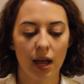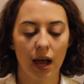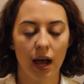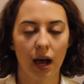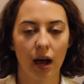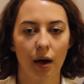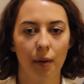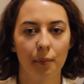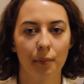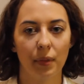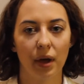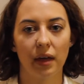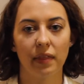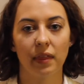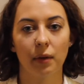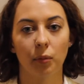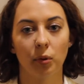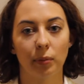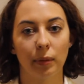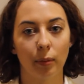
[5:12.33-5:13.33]
and
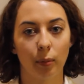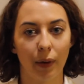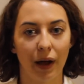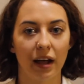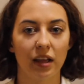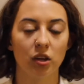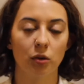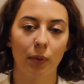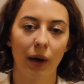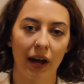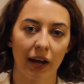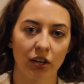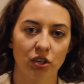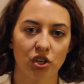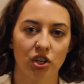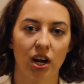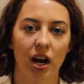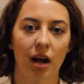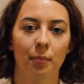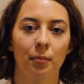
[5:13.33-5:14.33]
then when people buy it, you package
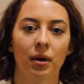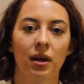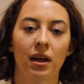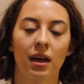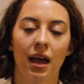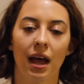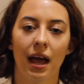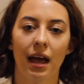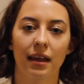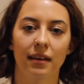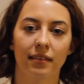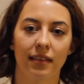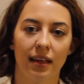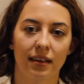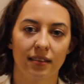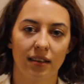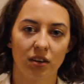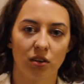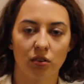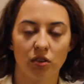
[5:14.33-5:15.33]
it up and they
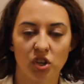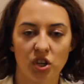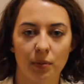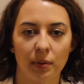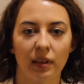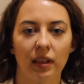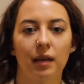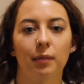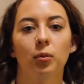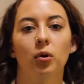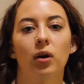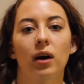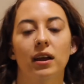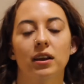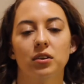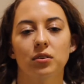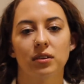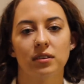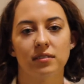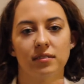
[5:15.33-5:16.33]
send you the shipping label and
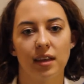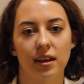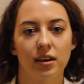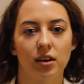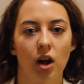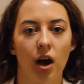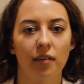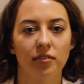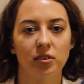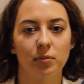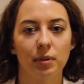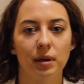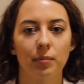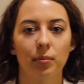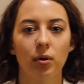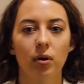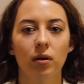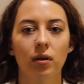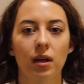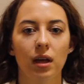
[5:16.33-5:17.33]
you can send it off to
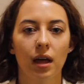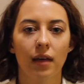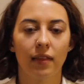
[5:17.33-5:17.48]
people.